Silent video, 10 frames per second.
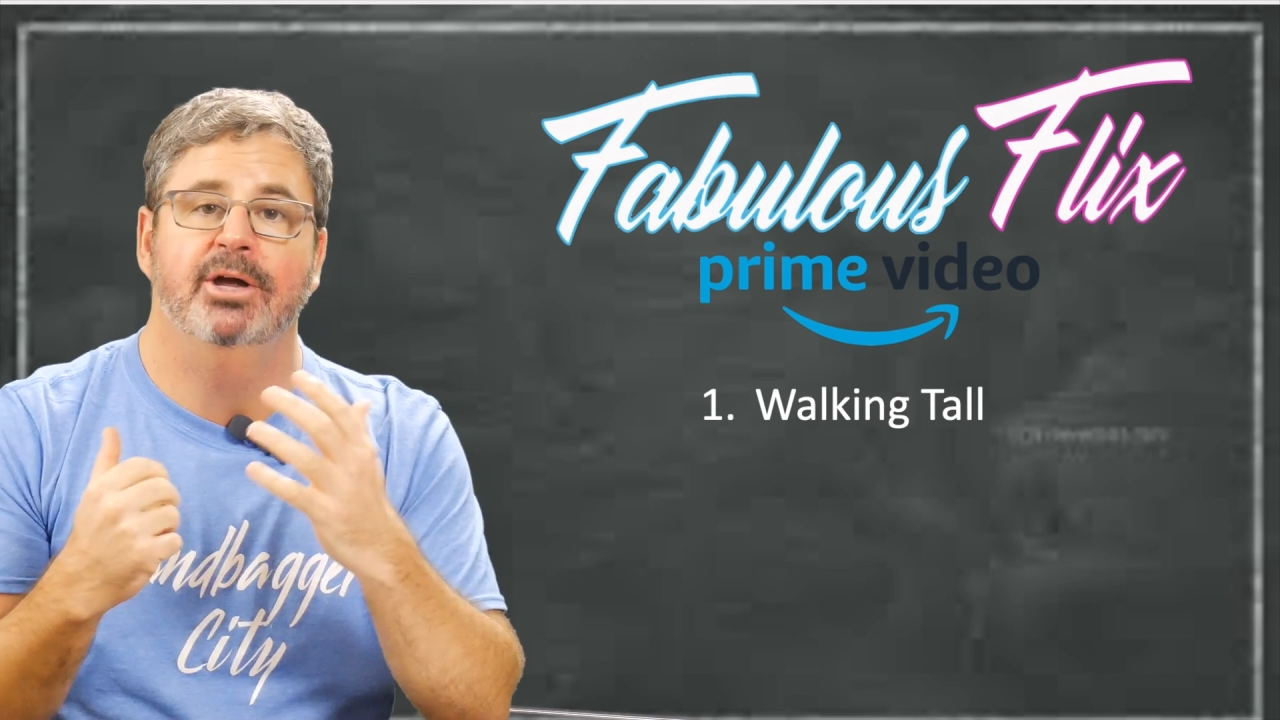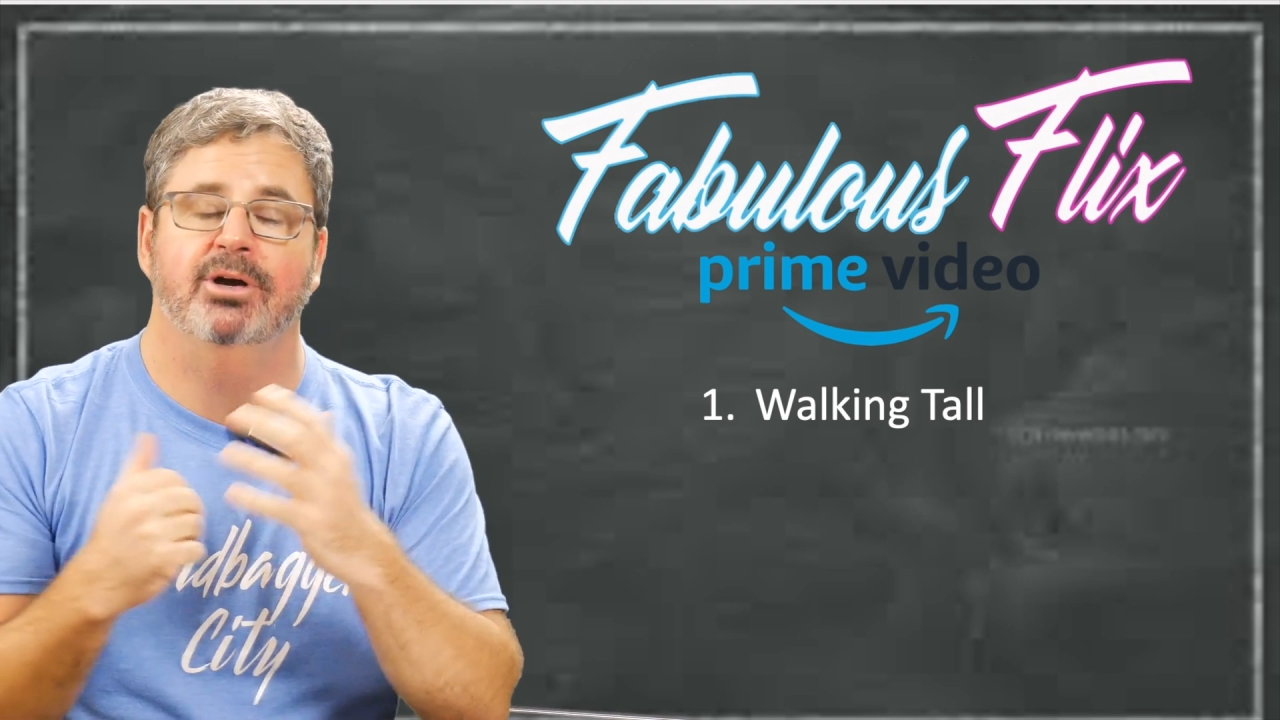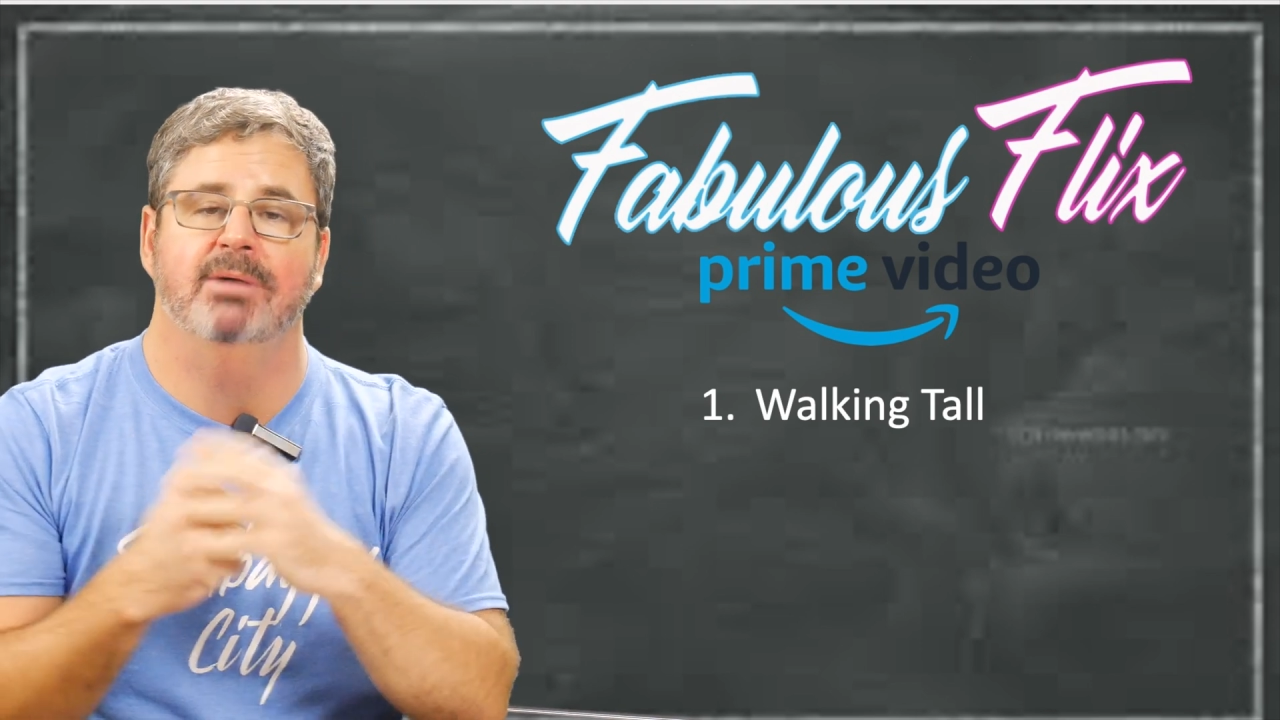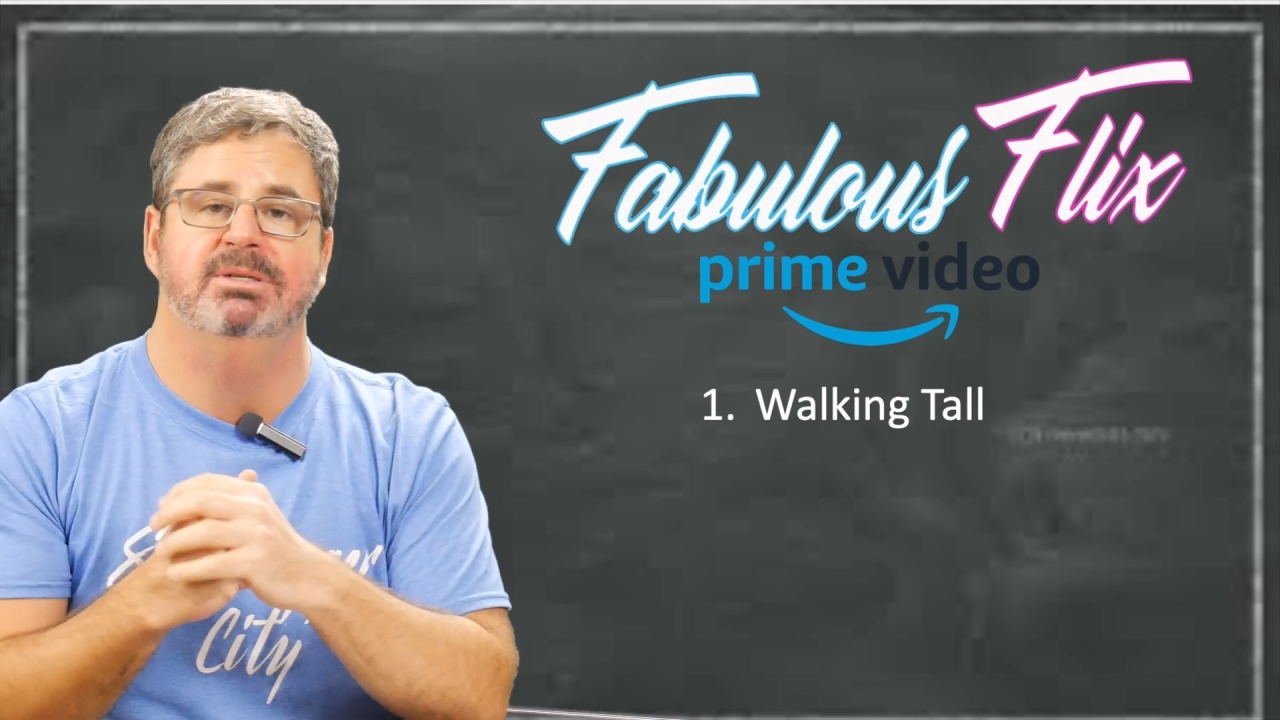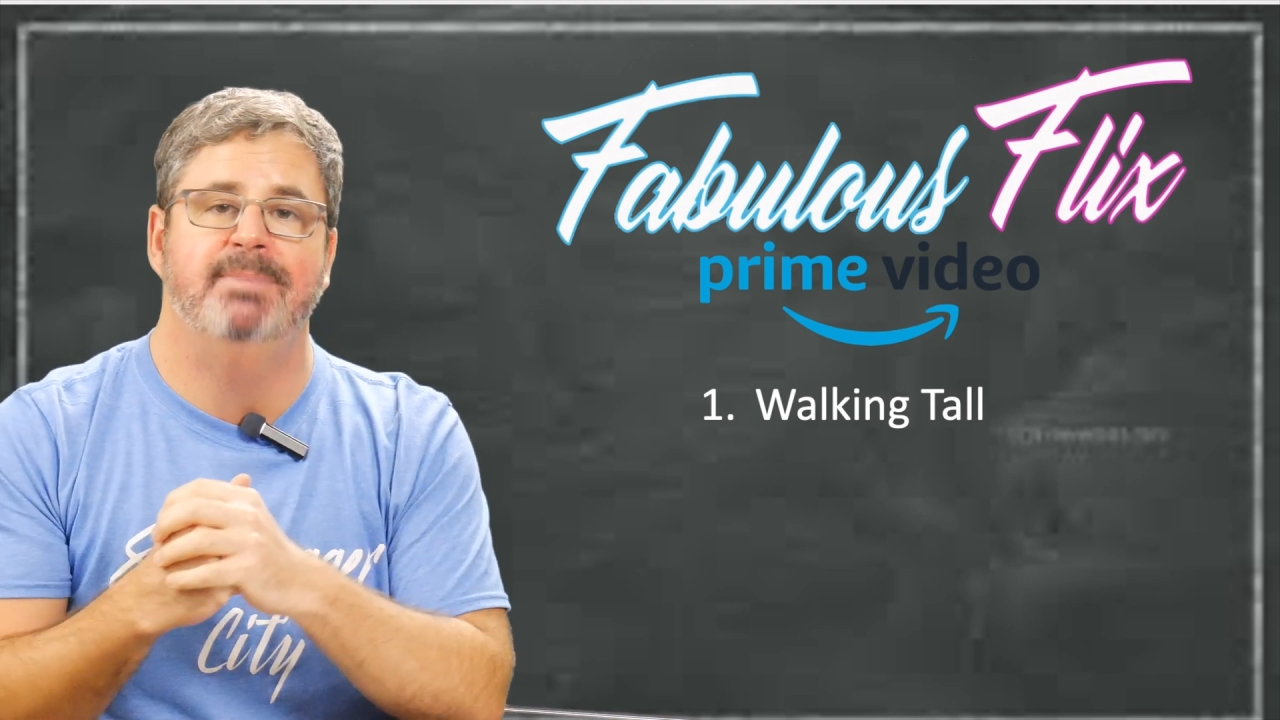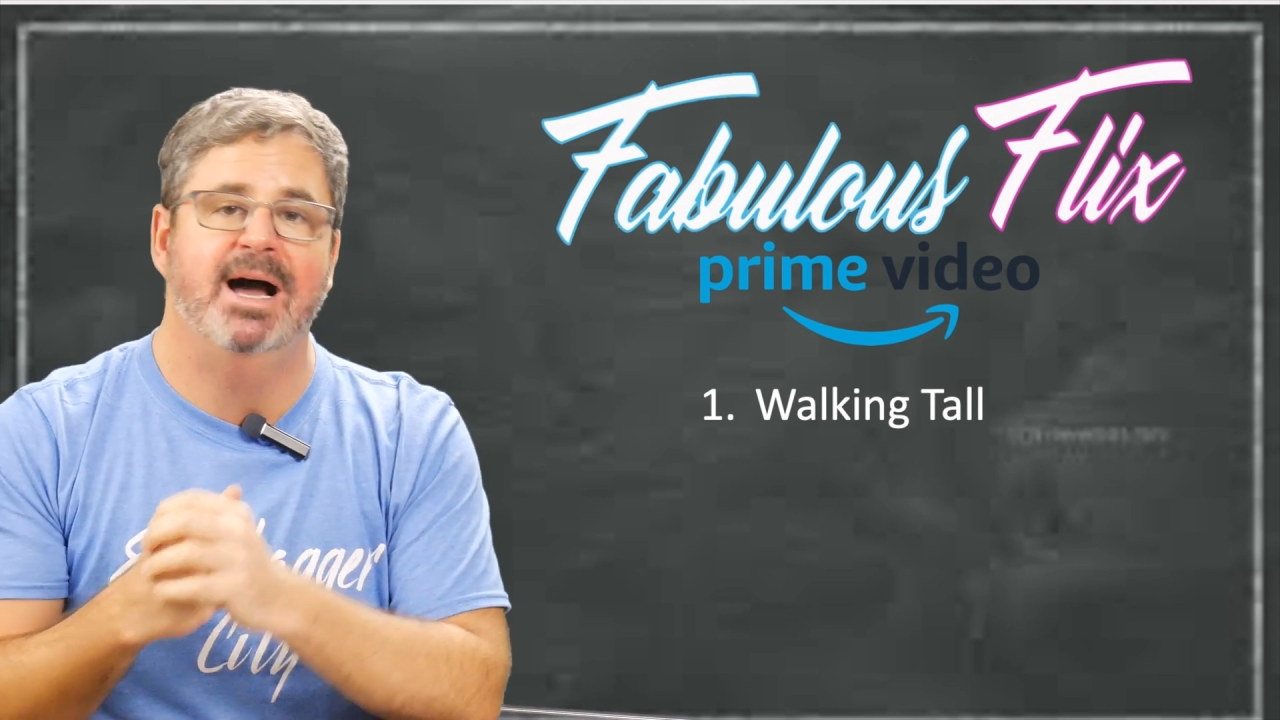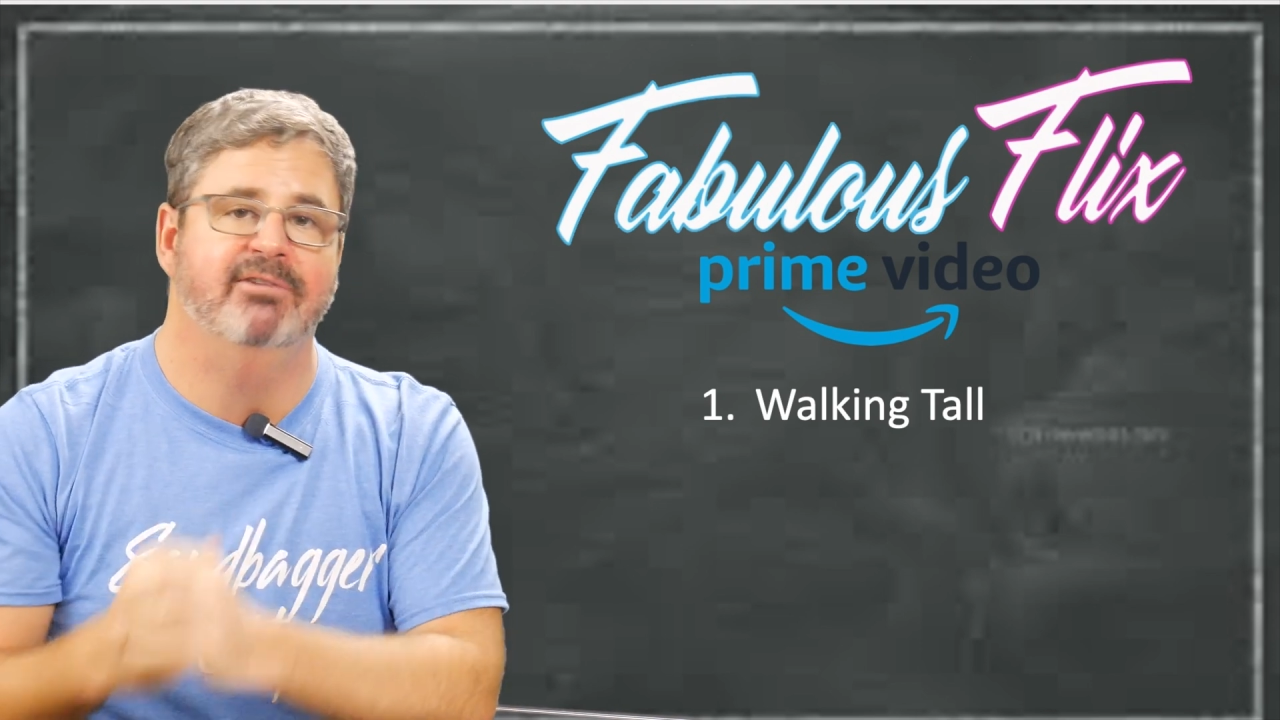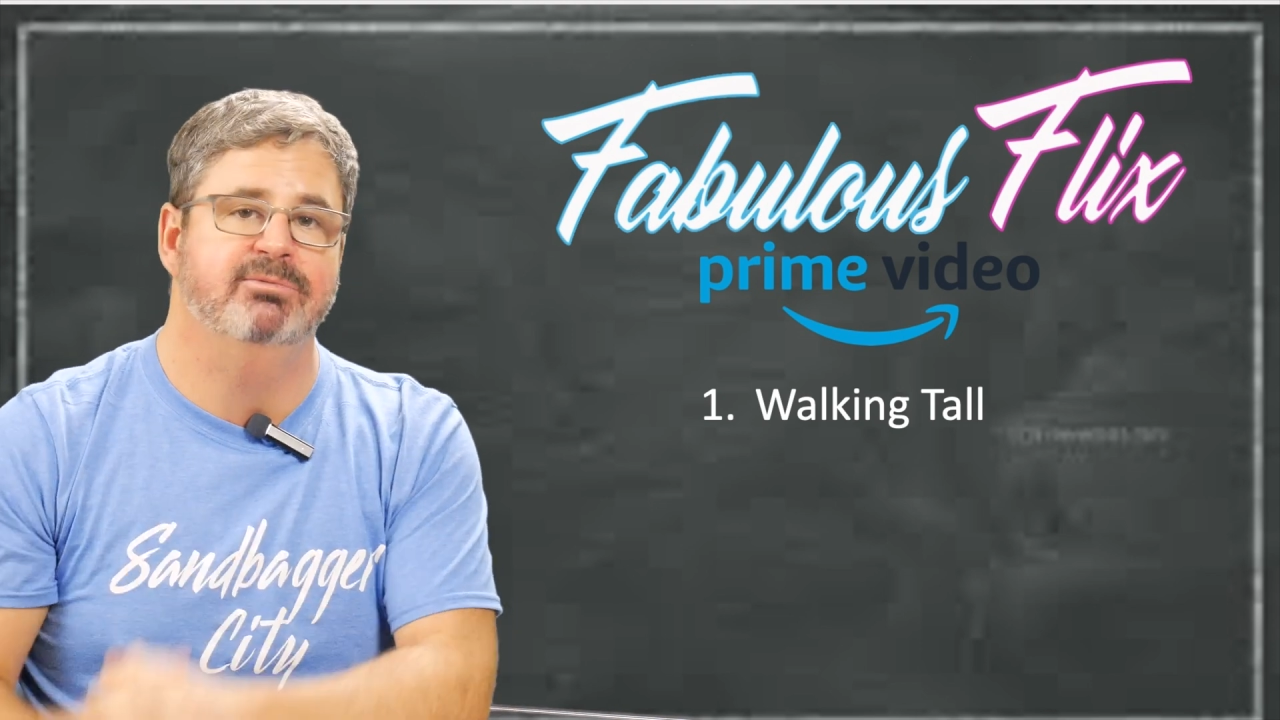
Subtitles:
comes back